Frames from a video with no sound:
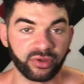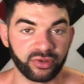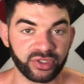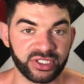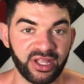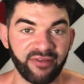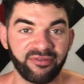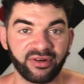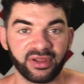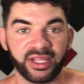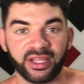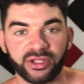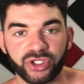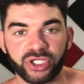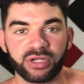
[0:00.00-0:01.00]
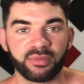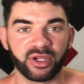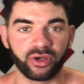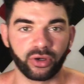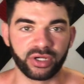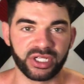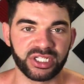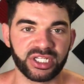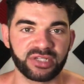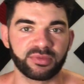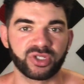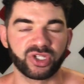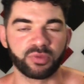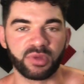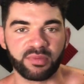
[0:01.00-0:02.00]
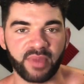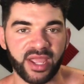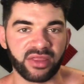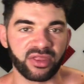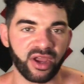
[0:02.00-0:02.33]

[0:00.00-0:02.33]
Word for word: There's definitely legitimate criticisms to be made